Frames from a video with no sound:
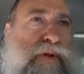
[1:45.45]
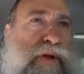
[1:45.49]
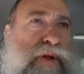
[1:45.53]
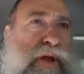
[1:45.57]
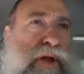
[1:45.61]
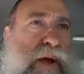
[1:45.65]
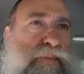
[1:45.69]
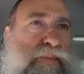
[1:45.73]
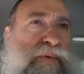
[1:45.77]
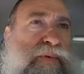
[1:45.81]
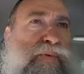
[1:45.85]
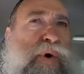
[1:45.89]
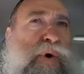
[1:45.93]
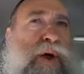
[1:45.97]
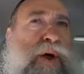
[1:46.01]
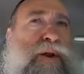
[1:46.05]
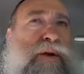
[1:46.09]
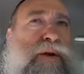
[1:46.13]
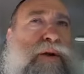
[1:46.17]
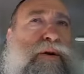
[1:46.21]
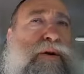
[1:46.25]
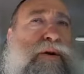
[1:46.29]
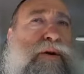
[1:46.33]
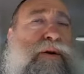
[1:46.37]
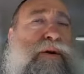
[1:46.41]
Captain
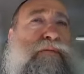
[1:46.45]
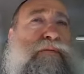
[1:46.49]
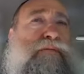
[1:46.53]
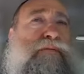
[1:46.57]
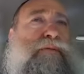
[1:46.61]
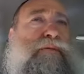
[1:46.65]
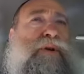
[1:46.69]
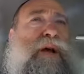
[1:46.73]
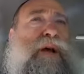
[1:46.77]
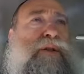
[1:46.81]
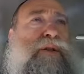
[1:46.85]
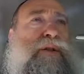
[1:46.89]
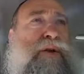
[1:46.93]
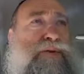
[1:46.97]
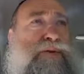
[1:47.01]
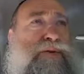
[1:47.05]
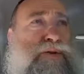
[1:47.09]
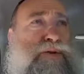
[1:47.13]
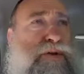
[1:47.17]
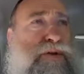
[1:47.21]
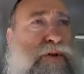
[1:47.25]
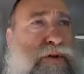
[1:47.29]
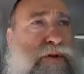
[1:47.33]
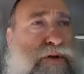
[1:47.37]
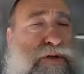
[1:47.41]
Wanniger got close
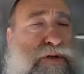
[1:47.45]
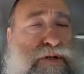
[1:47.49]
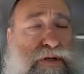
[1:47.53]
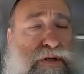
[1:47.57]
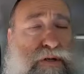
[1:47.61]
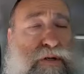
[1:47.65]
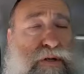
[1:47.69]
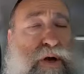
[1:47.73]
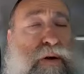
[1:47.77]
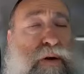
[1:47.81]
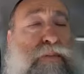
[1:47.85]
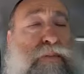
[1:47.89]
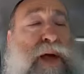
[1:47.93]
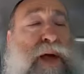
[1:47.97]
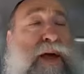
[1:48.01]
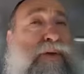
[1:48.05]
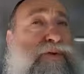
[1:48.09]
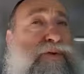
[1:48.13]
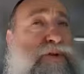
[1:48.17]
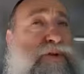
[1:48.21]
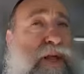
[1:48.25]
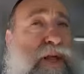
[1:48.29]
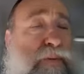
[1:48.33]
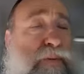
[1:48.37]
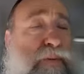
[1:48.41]
to this young man
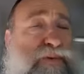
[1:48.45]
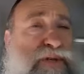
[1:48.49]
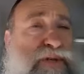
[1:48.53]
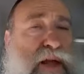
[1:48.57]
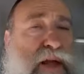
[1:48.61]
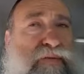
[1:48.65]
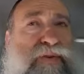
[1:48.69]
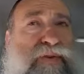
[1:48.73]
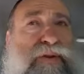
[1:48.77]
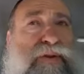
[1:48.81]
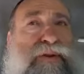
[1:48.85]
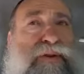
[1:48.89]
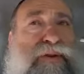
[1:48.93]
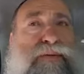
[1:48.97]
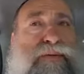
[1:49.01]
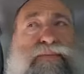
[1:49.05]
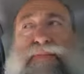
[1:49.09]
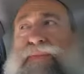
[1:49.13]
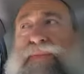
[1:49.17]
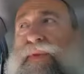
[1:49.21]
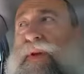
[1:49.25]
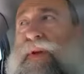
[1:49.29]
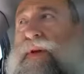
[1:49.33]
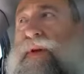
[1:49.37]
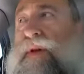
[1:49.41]
whose name was David.
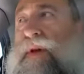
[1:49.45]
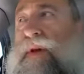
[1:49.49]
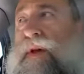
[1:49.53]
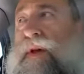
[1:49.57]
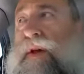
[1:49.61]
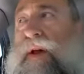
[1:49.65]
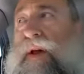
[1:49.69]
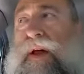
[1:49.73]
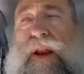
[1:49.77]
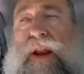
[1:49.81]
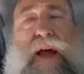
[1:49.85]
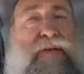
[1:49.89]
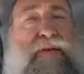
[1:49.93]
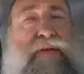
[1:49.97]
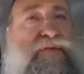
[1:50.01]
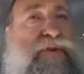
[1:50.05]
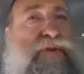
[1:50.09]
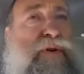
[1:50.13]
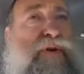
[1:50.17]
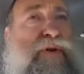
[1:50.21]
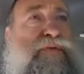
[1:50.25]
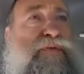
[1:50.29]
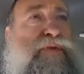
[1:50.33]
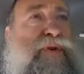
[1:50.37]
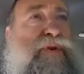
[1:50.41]
And
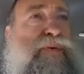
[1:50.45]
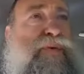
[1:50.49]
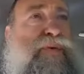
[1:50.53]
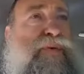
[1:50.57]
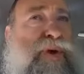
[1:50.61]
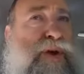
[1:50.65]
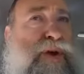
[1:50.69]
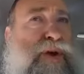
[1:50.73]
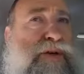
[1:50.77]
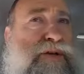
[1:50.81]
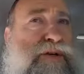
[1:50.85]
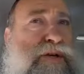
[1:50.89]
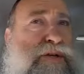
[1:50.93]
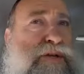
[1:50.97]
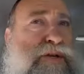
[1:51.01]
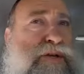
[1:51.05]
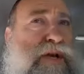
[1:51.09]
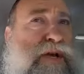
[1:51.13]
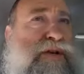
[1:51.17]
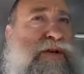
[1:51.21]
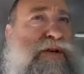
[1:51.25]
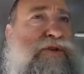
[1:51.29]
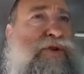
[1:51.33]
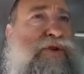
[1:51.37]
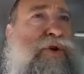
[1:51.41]
after a few weeks, he
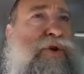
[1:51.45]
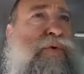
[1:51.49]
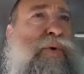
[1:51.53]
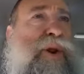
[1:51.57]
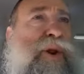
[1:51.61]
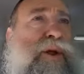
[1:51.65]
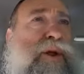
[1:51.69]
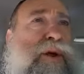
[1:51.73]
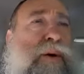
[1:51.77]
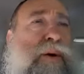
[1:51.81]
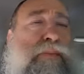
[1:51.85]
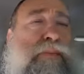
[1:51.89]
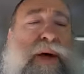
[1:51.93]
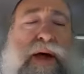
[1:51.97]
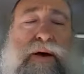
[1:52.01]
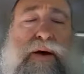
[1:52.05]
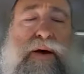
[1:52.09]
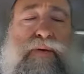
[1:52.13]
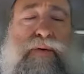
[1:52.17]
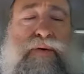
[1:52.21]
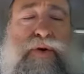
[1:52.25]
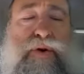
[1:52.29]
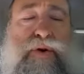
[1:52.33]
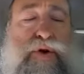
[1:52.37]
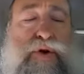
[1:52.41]
says, "Do you want to come back
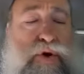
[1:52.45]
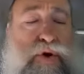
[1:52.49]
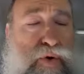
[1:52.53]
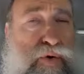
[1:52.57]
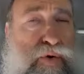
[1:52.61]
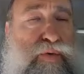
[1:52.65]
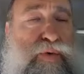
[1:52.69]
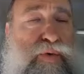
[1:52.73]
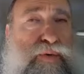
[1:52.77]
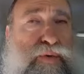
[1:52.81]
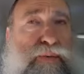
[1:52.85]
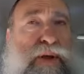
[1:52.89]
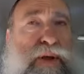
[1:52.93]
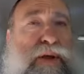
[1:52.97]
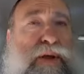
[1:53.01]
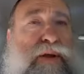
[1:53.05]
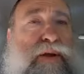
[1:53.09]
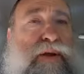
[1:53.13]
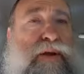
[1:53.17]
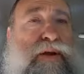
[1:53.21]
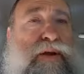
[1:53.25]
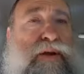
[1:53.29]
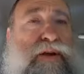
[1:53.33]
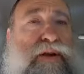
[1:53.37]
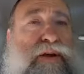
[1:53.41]
to New York with me?"
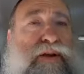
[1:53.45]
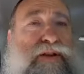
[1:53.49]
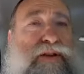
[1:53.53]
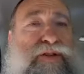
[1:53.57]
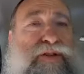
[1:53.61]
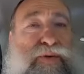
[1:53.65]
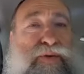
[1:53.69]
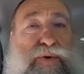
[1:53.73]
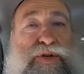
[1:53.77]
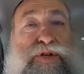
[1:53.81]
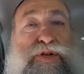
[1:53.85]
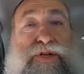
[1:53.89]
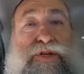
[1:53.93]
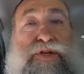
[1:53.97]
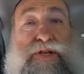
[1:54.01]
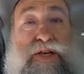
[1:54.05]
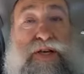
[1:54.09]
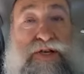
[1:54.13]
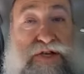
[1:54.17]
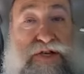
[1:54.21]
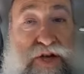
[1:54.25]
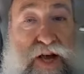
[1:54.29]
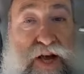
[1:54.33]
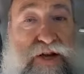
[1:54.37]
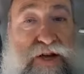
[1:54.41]
To which he
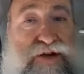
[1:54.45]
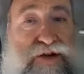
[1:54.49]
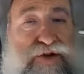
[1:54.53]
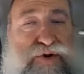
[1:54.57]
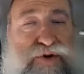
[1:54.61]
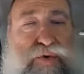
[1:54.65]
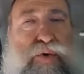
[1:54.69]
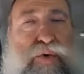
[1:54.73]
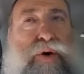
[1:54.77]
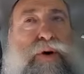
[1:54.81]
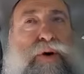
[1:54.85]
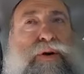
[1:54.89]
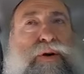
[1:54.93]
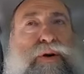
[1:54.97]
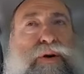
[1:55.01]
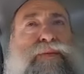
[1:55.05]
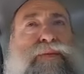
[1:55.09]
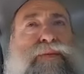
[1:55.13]
says, "Yes, sure."